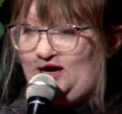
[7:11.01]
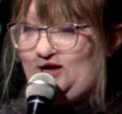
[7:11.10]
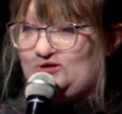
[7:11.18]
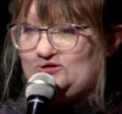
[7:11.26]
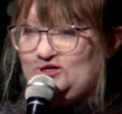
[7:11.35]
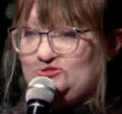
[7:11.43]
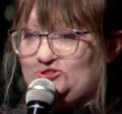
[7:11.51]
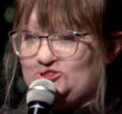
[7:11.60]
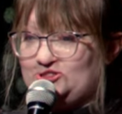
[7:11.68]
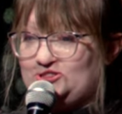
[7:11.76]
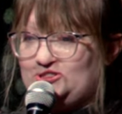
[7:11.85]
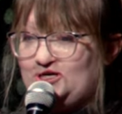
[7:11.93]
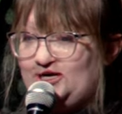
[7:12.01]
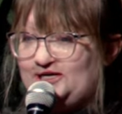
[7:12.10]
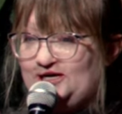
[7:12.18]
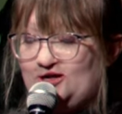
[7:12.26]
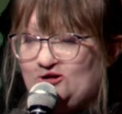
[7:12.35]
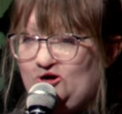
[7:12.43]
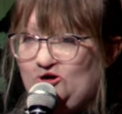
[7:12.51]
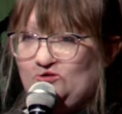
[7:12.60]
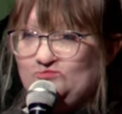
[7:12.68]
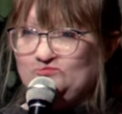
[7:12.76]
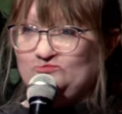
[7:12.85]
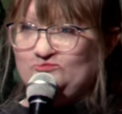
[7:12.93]
I don't know, just take it
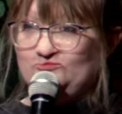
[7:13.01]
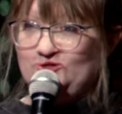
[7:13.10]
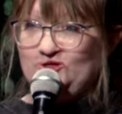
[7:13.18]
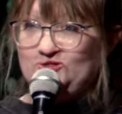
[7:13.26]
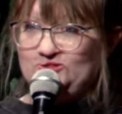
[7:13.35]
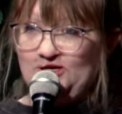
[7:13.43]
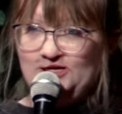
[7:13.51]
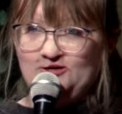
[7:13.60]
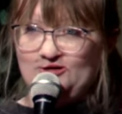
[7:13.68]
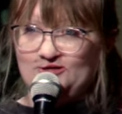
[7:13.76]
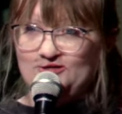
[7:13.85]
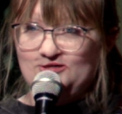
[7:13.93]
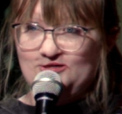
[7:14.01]
home for later.